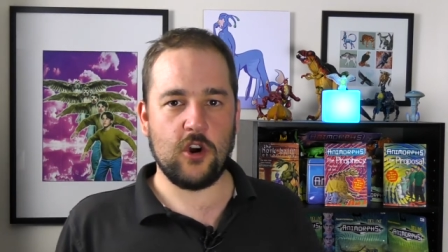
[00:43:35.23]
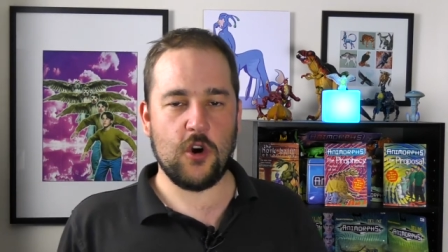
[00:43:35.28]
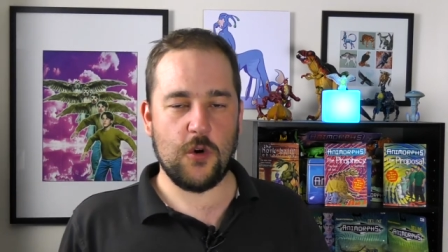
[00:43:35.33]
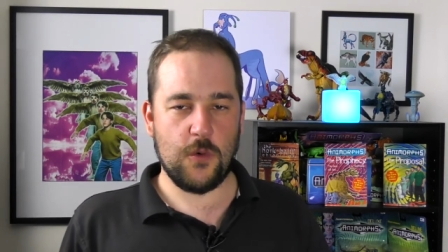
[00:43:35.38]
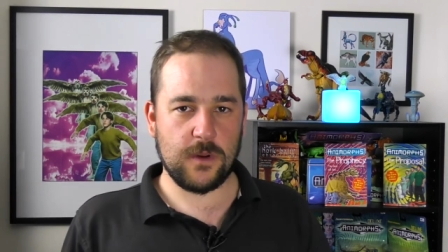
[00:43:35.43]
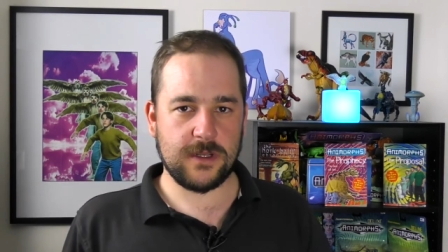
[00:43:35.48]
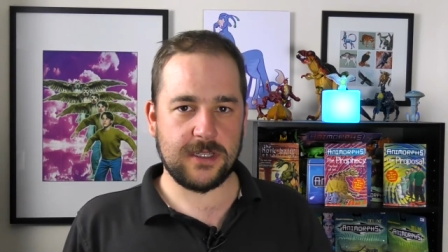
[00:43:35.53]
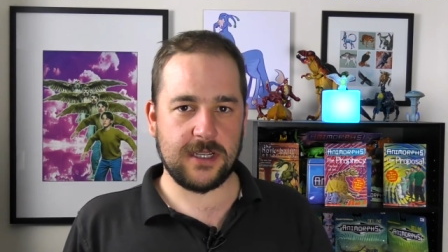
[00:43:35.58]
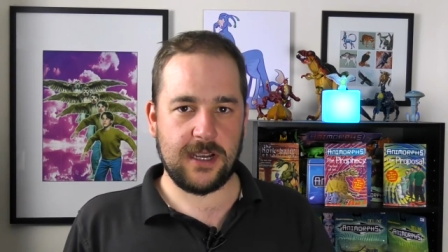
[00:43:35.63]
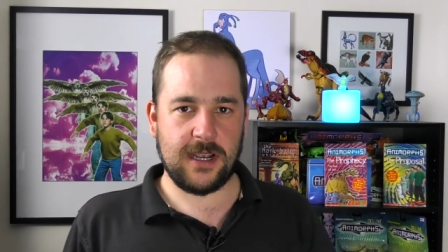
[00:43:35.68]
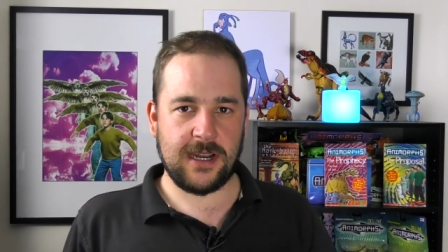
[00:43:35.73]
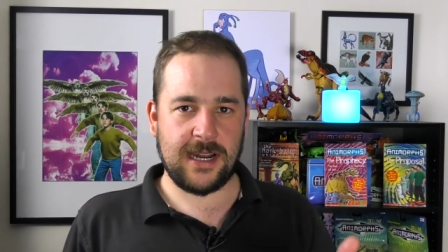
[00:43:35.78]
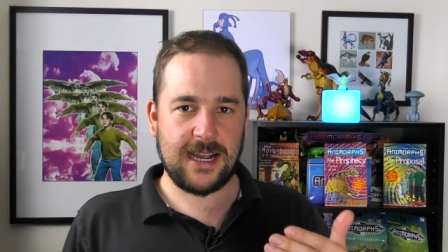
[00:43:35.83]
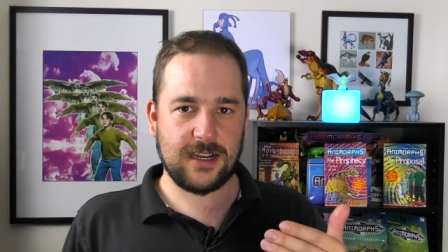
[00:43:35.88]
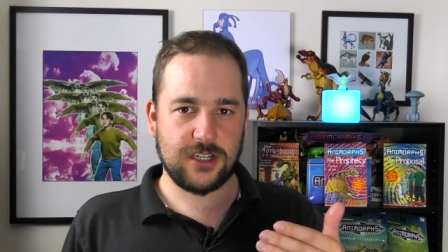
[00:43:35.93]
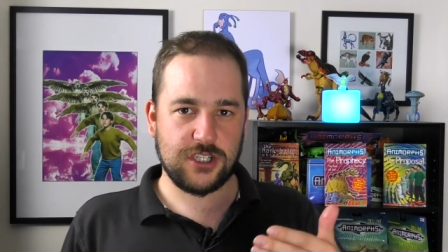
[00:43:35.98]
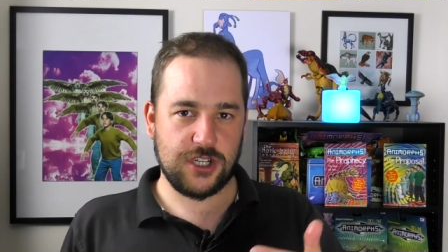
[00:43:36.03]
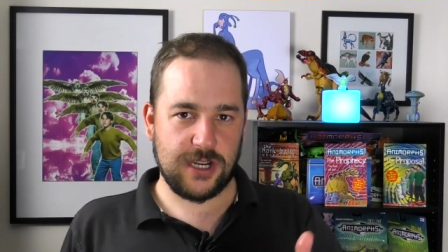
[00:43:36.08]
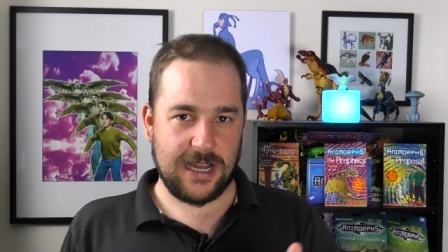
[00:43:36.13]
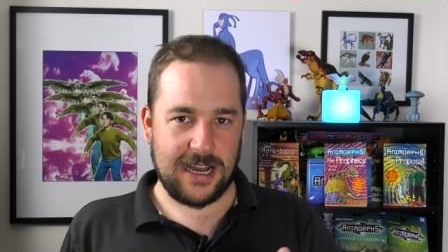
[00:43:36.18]
or was it an
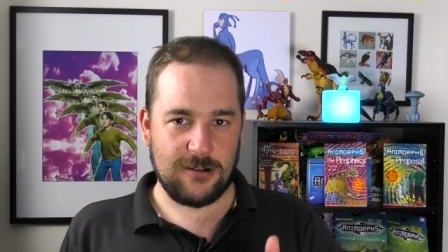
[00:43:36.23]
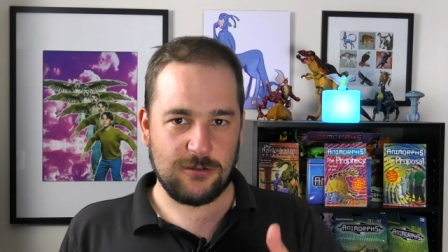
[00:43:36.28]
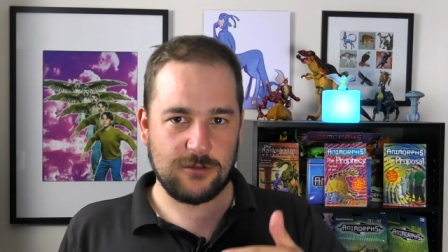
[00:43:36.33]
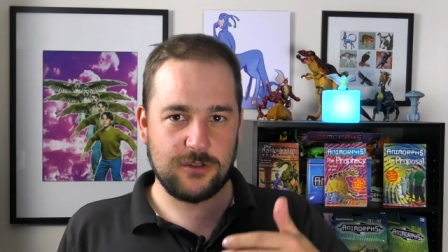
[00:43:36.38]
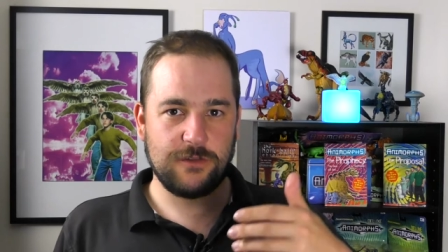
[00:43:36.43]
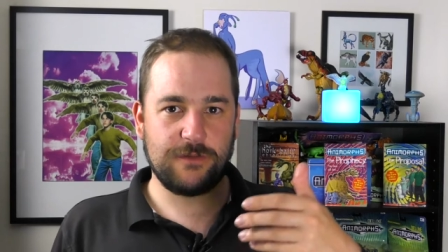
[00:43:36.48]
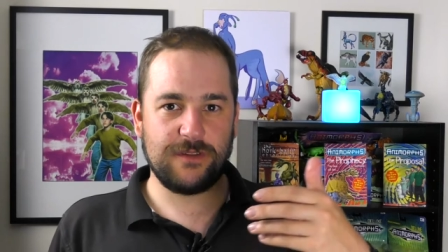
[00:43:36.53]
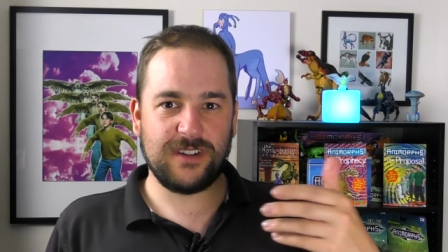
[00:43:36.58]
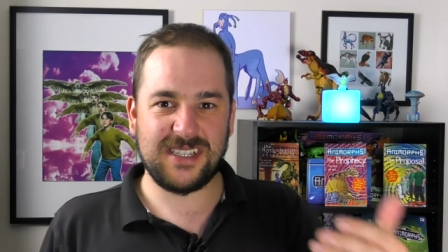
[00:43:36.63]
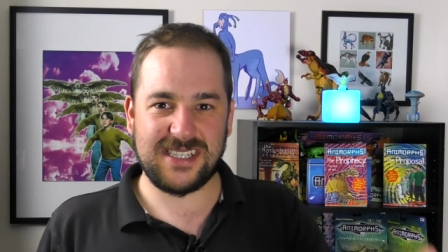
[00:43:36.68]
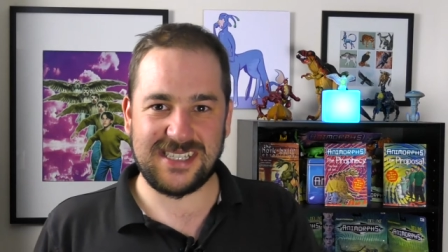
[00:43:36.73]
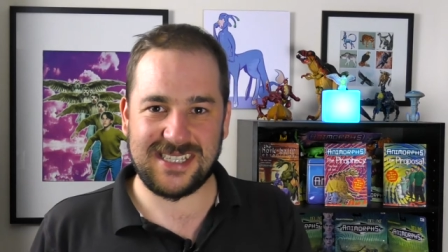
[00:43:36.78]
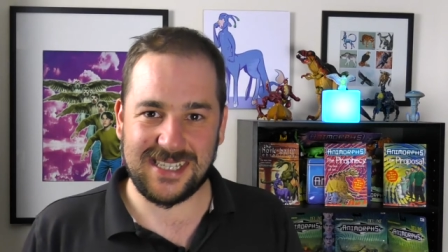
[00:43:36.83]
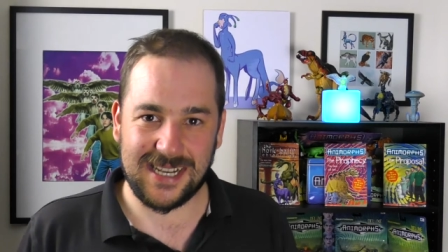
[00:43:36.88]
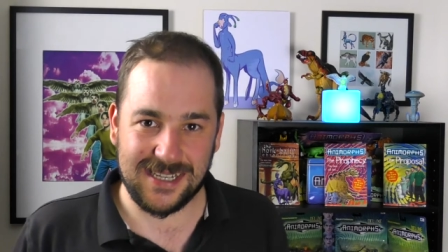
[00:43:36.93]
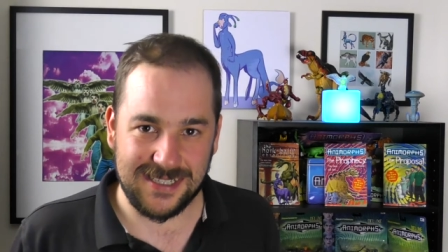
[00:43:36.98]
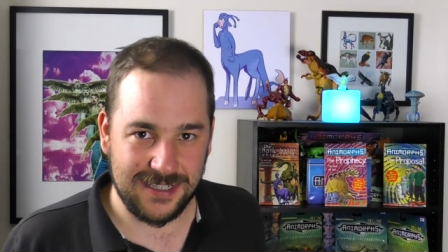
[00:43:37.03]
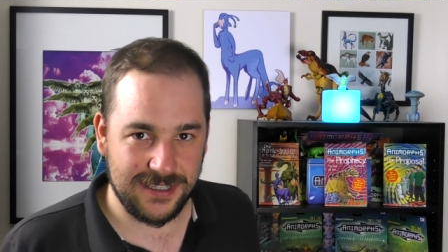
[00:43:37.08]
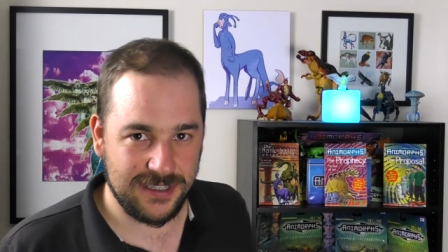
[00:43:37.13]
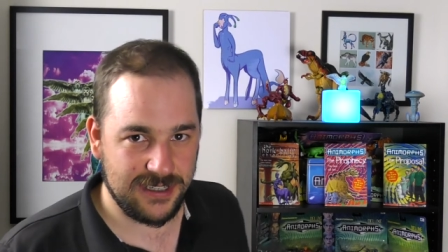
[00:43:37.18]
action out of
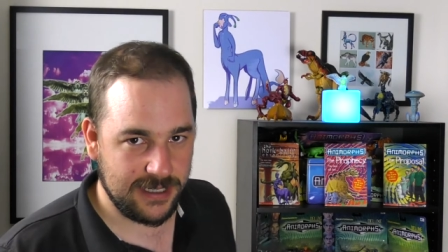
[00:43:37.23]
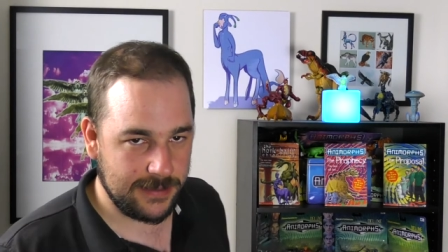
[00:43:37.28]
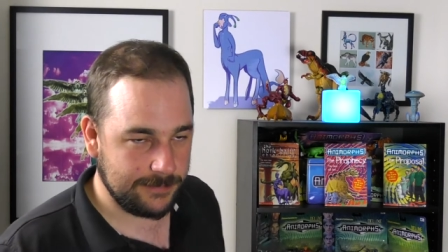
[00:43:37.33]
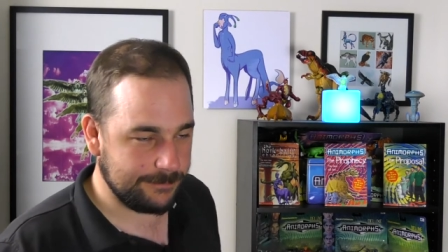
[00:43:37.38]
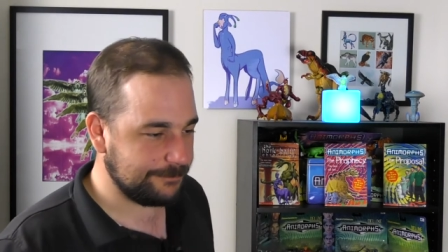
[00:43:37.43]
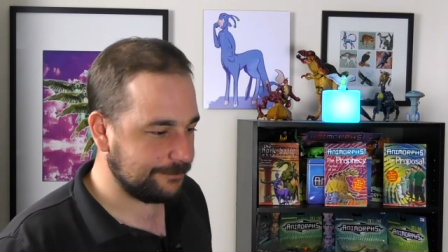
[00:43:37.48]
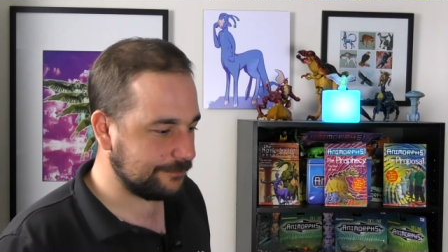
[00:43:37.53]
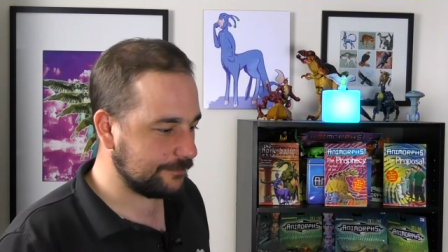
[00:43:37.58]
necessity?